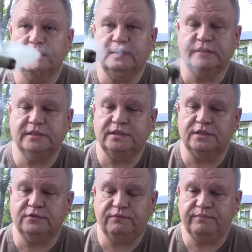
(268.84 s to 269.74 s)
this is
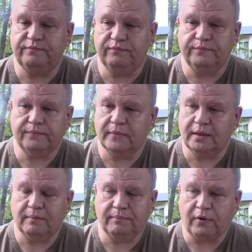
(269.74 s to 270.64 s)
just
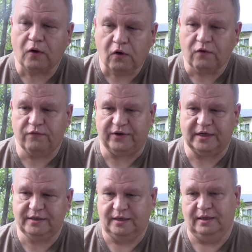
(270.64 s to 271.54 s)

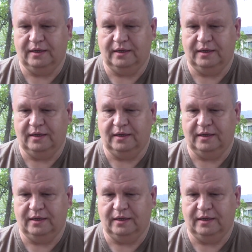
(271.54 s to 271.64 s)
perfect.